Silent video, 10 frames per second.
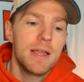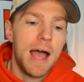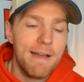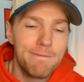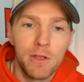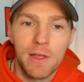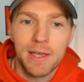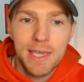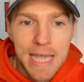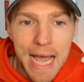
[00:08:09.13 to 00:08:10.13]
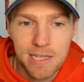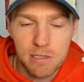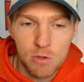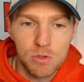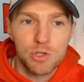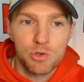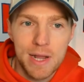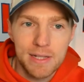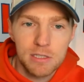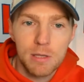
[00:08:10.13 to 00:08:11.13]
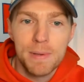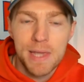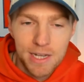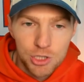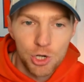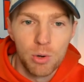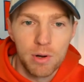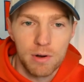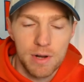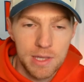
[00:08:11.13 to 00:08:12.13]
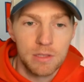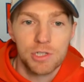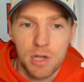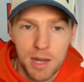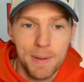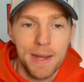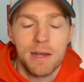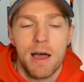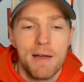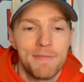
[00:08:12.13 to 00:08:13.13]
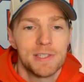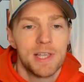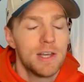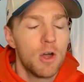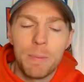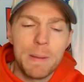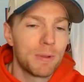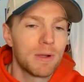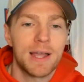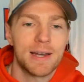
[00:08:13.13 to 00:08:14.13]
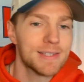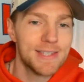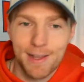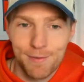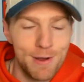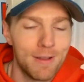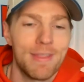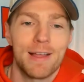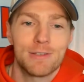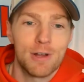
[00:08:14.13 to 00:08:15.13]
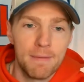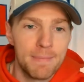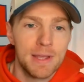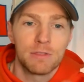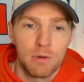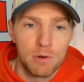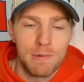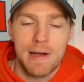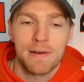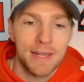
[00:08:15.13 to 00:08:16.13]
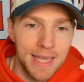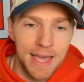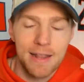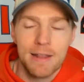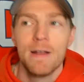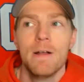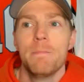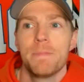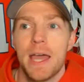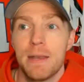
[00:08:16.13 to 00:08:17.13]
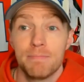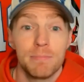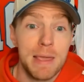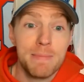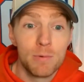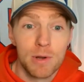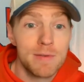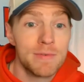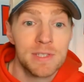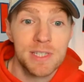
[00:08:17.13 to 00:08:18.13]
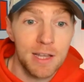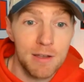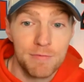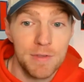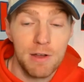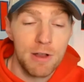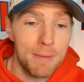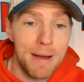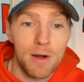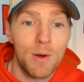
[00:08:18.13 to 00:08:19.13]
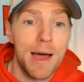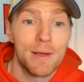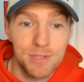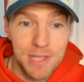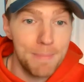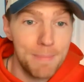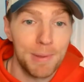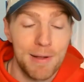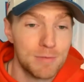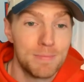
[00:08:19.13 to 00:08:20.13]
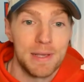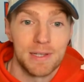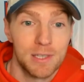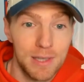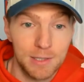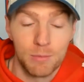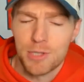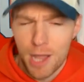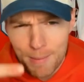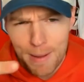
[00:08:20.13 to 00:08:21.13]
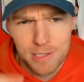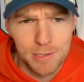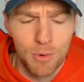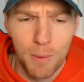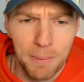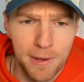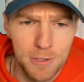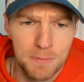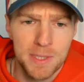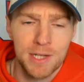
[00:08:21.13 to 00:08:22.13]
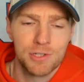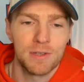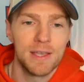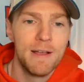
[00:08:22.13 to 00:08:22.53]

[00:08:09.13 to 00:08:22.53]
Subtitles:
I feel like he has those traits to be a joker in the Sean Payton offense. I know people are kind of sick of hearing that term being thrown around. I get it. And maybe we're even sick of hearing about Ohio State players being selected. We'll talk about some more players potentially